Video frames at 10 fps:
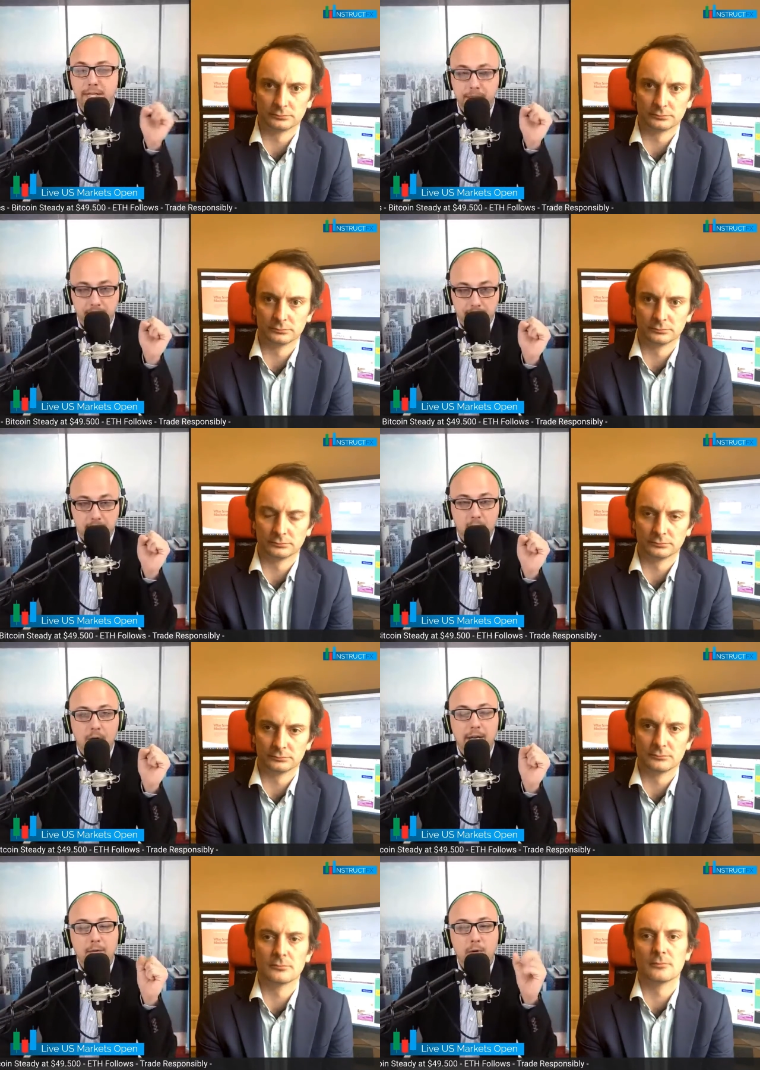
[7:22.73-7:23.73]
Speaker 1: reason
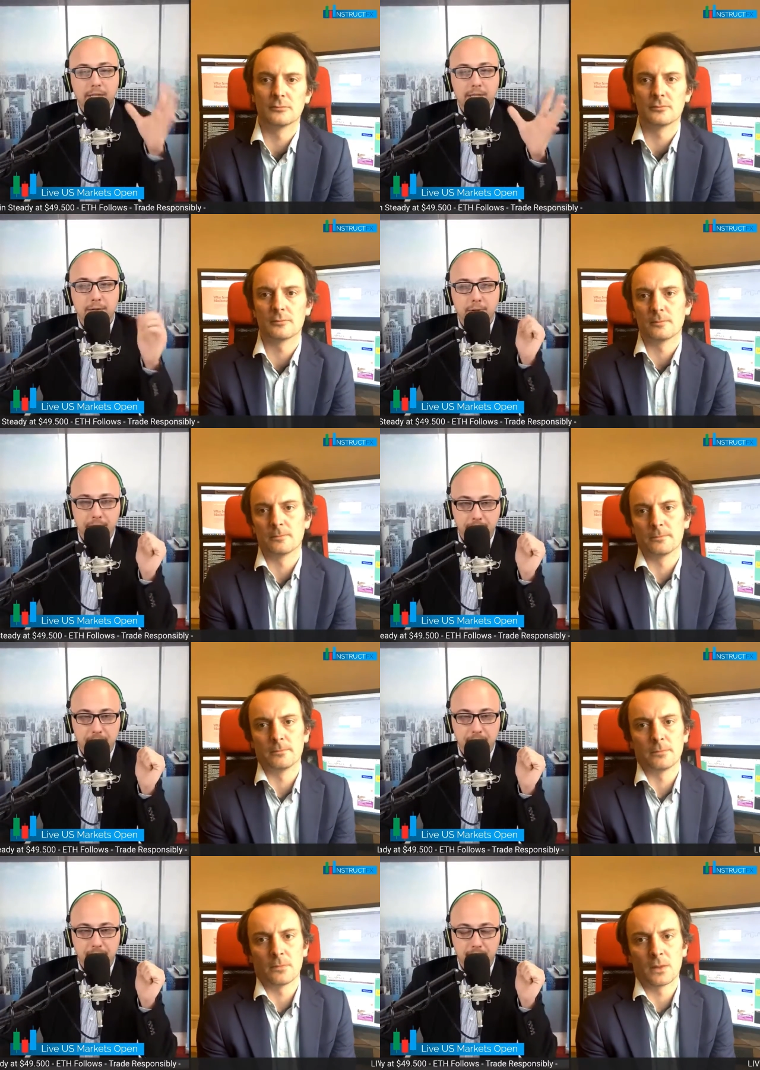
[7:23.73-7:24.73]
why I wanted you
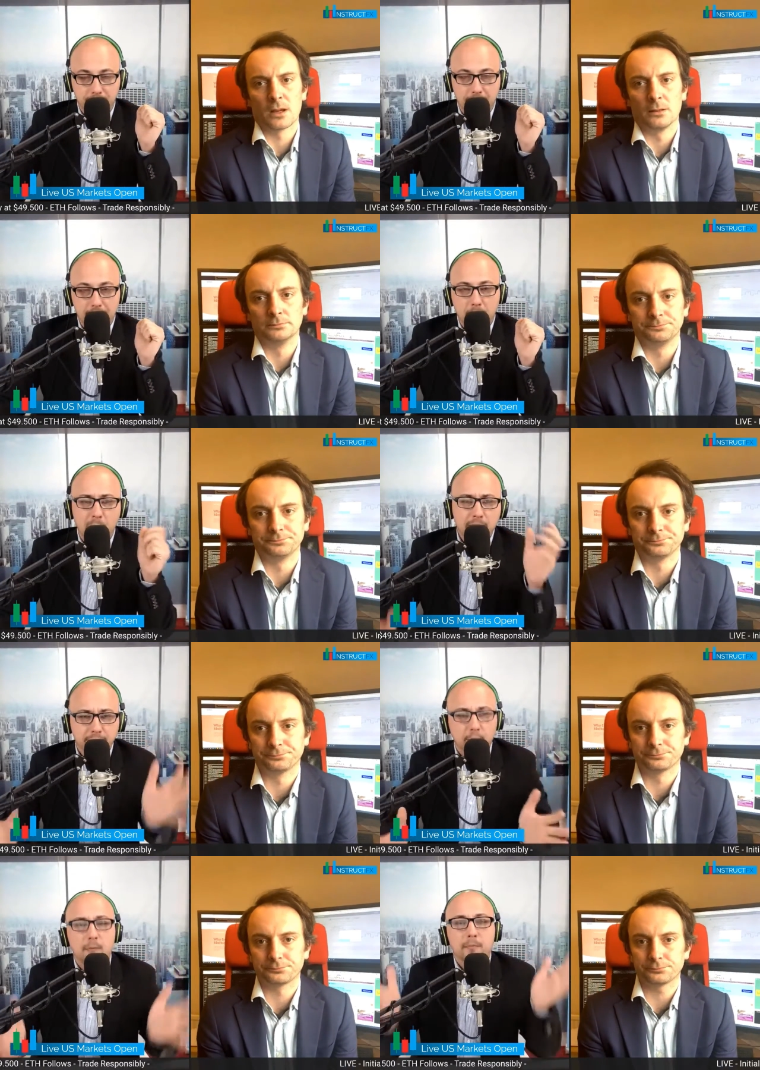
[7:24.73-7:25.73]
here uh, today,
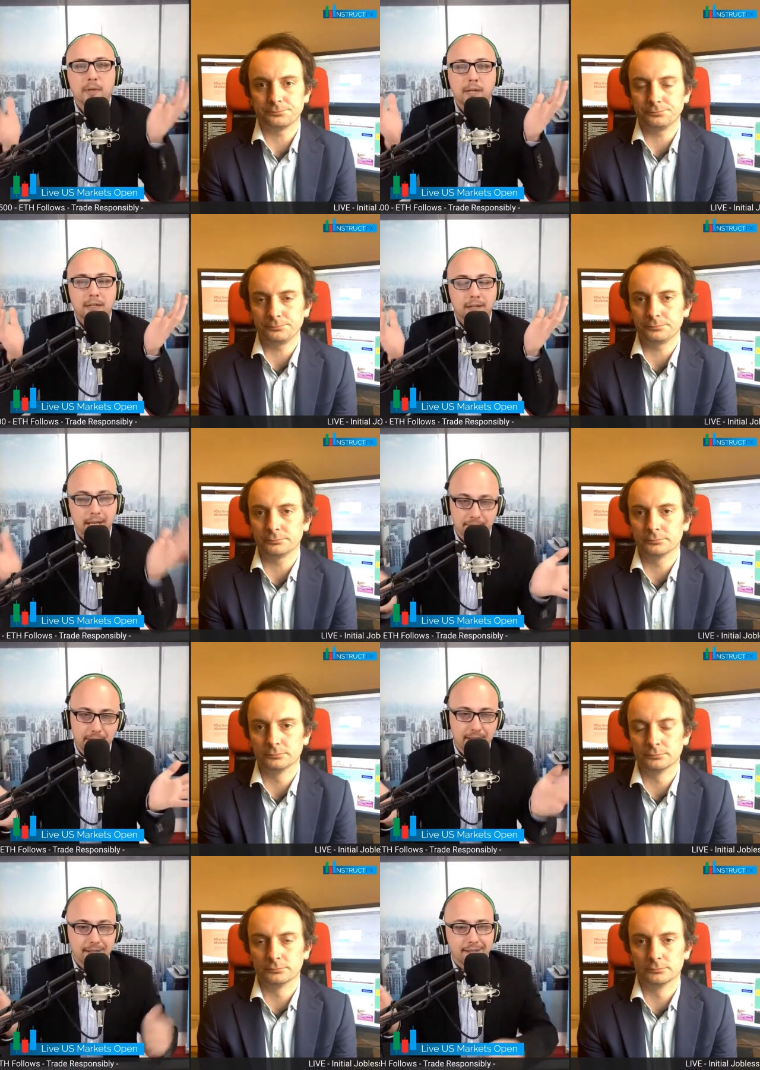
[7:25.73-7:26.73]
apart from
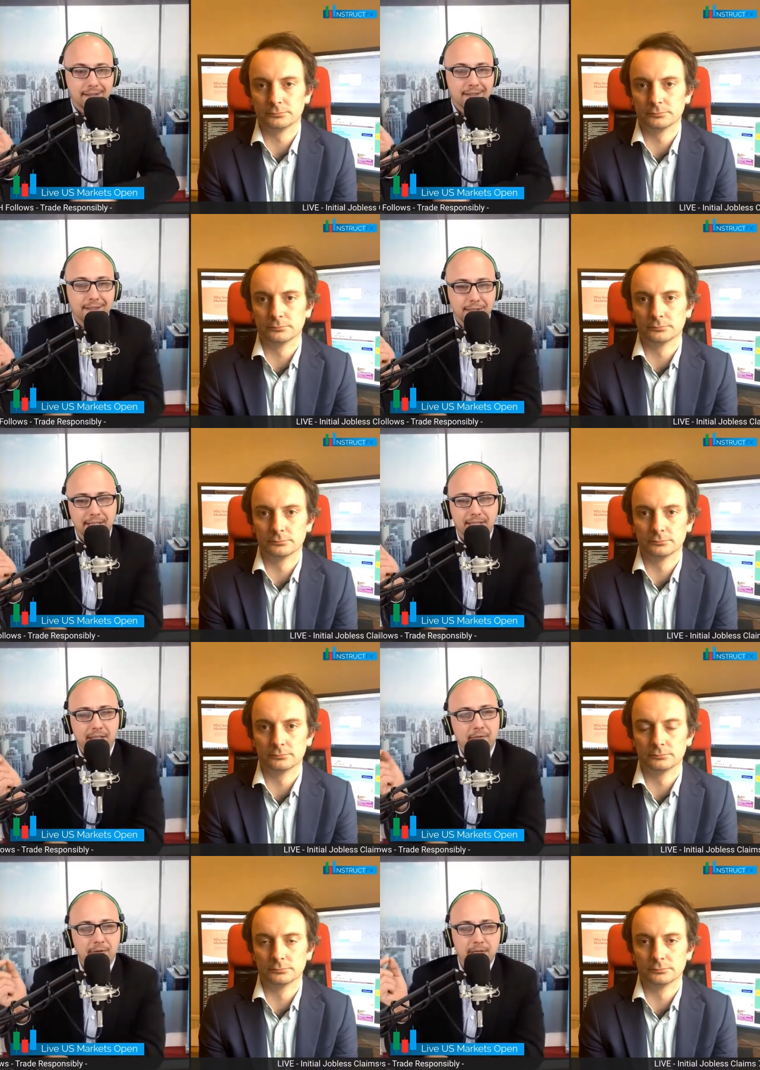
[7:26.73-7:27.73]
having a, a,
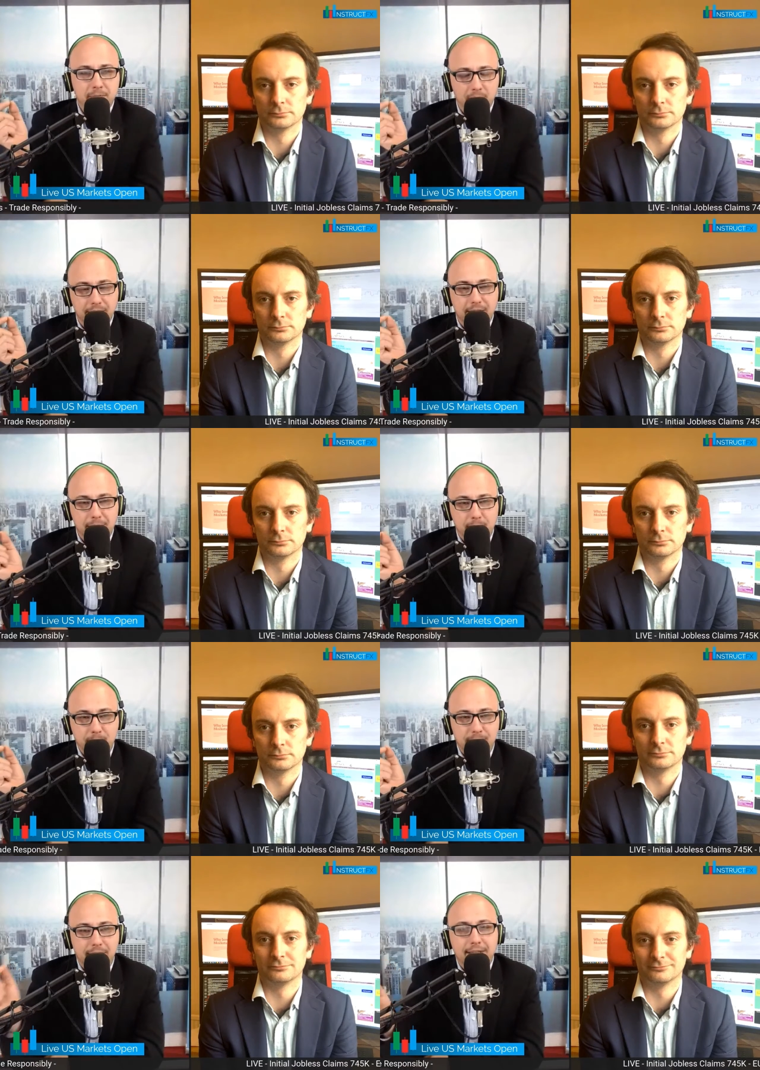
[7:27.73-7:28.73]
date every Monday and
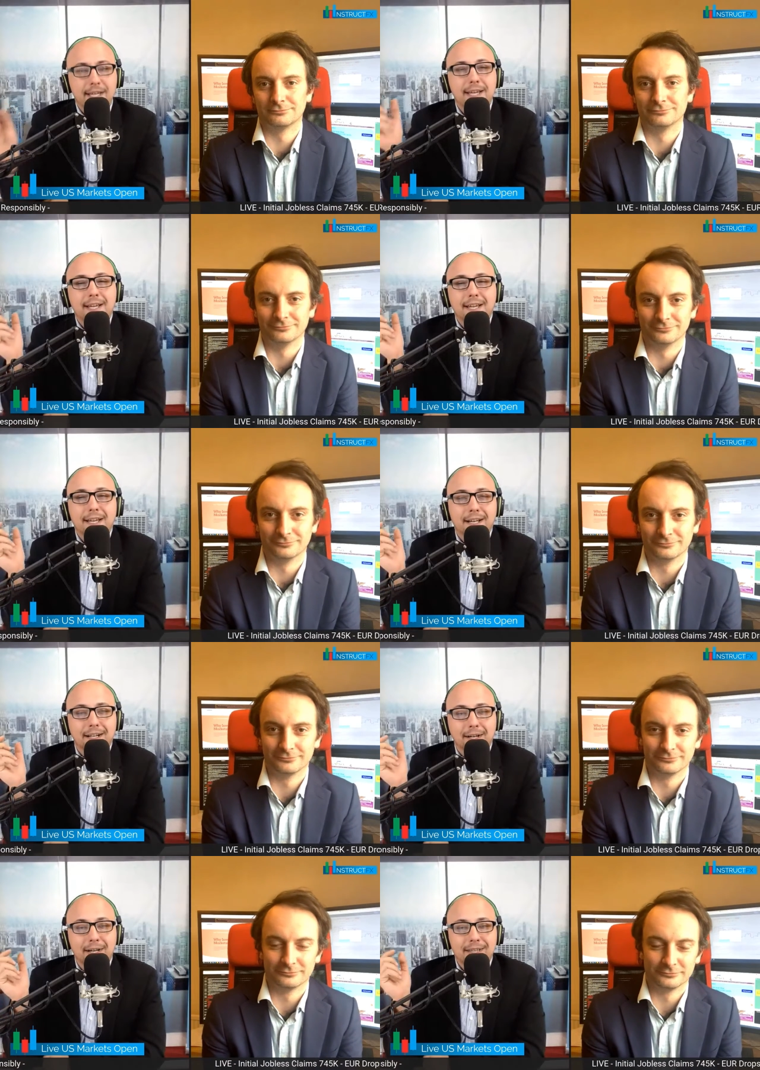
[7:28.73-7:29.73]
Thursday,
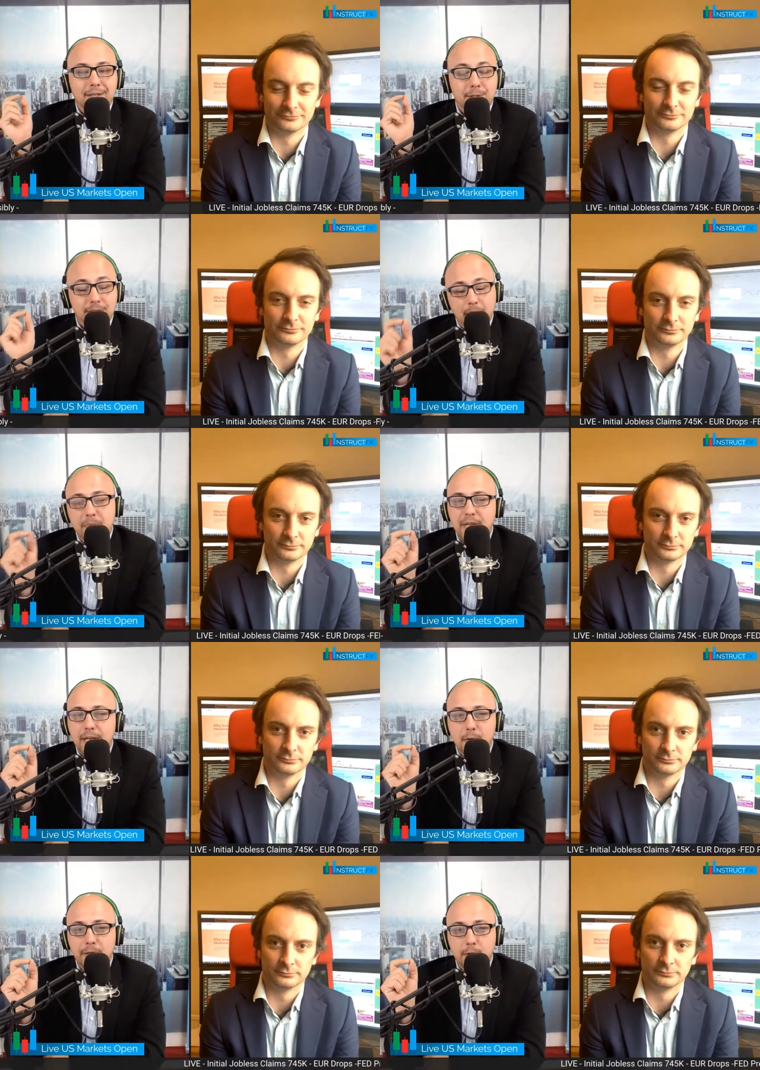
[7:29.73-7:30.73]
uh, there's
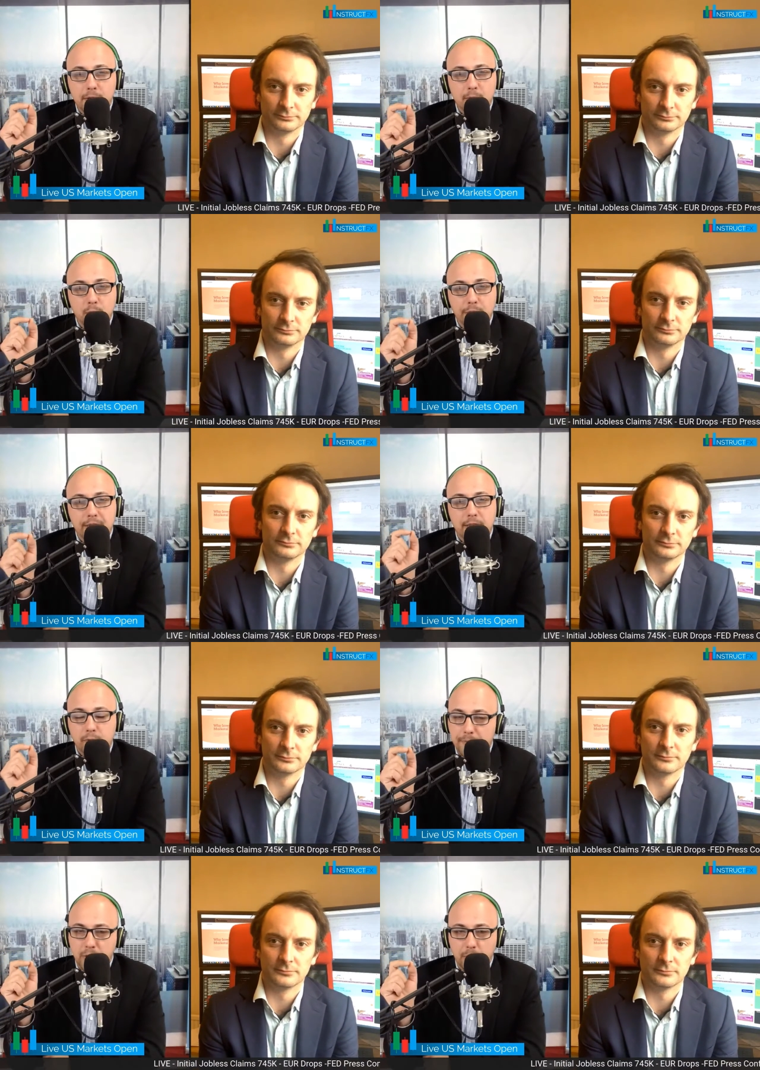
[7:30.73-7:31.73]
something going on with the
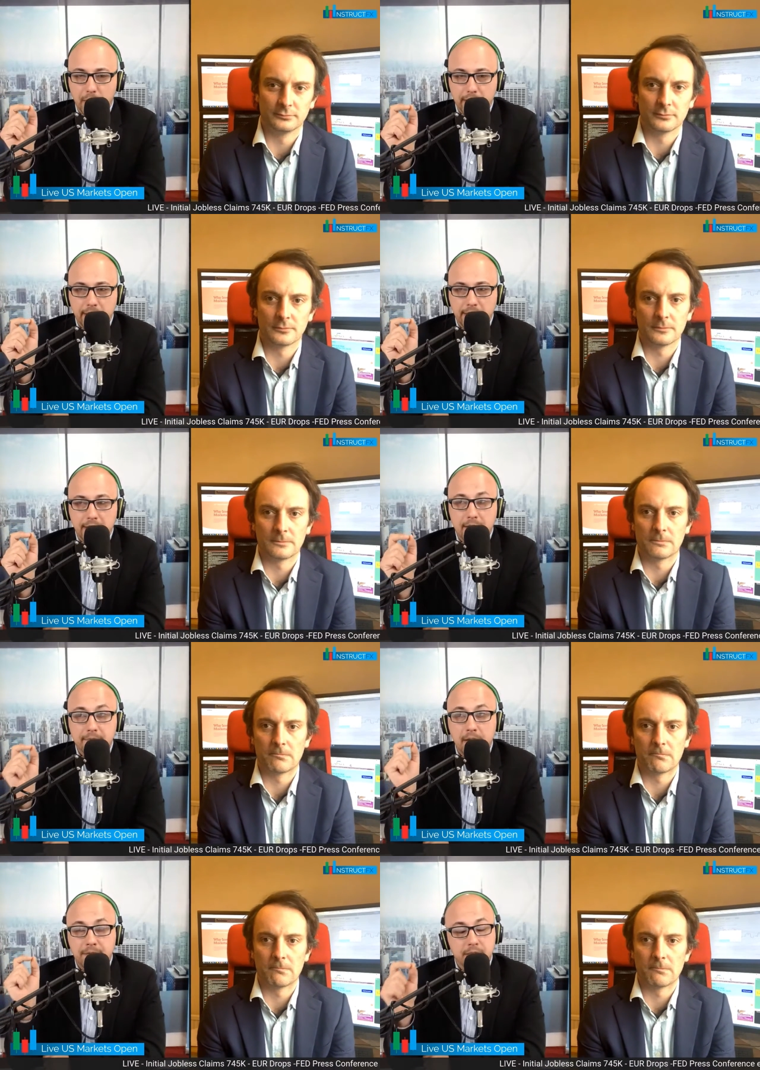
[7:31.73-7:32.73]
crypto market. And
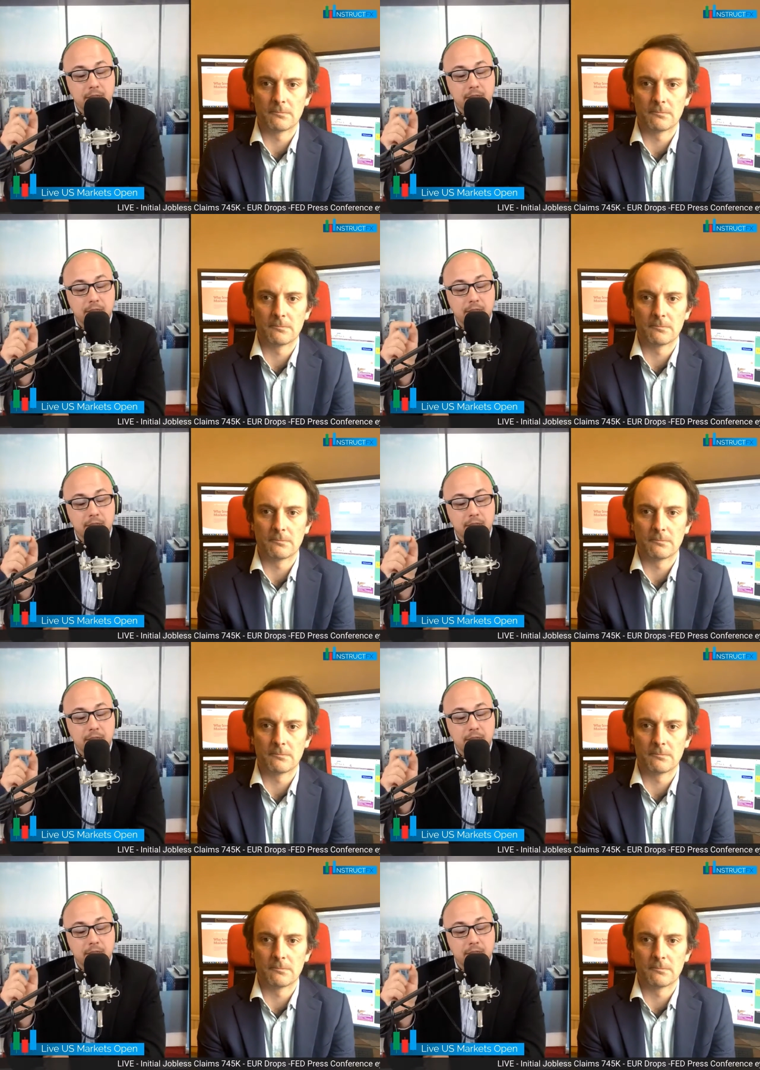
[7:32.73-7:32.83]
I've, I've